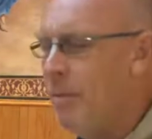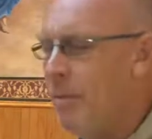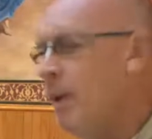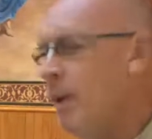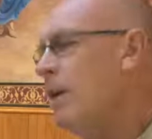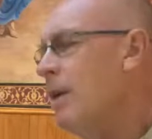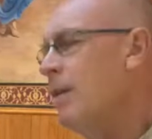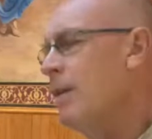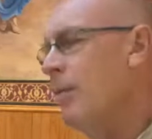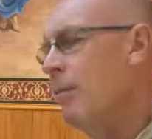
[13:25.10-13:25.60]

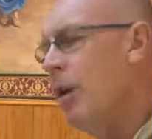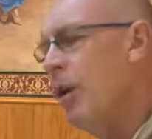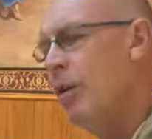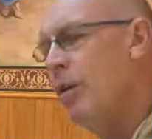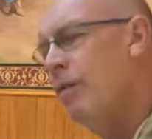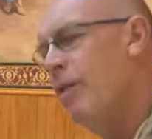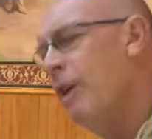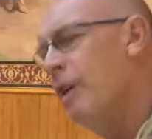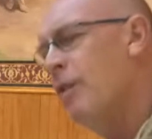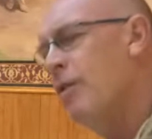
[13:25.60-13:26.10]
be in the mode
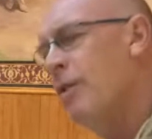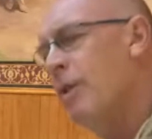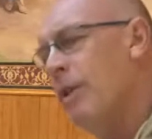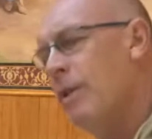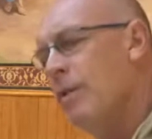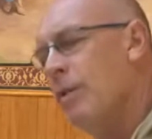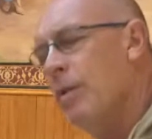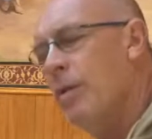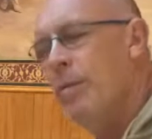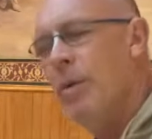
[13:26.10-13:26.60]
of
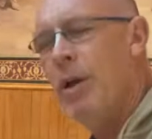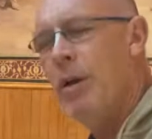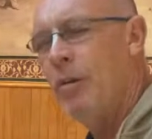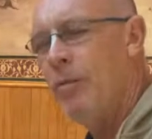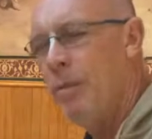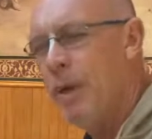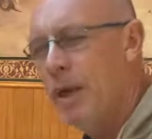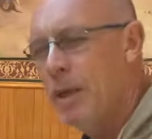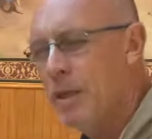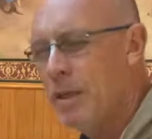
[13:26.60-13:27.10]
ignorance or the mode of
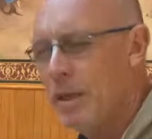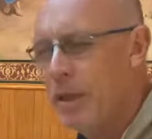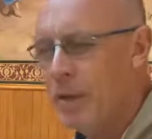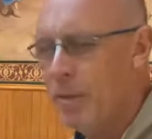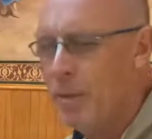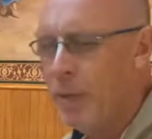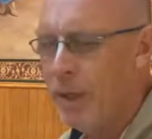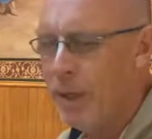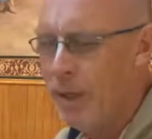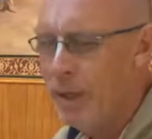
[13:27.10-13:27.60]
passion,
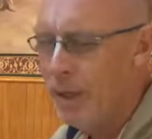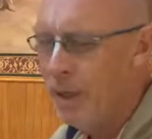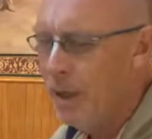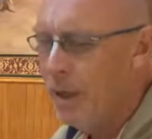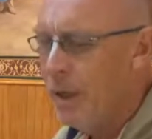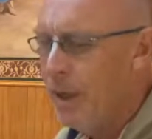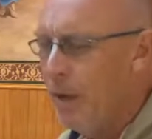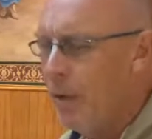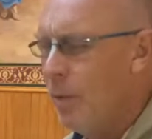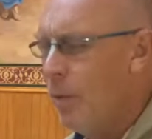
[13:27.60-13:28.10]
and
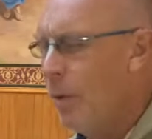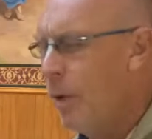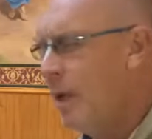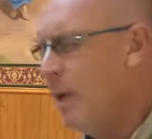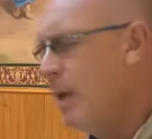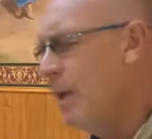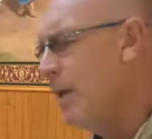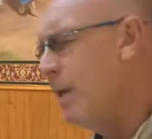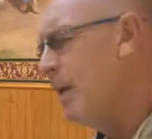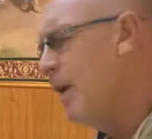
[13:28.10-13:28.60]

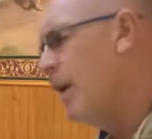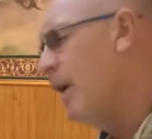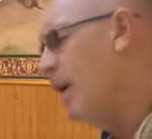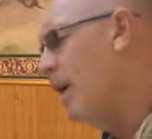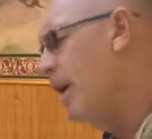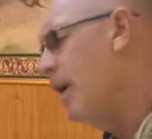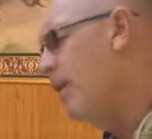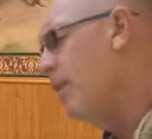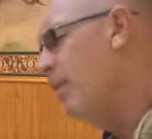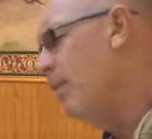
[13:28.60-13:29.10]
we
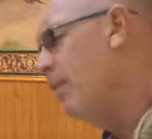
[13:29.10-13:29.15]
are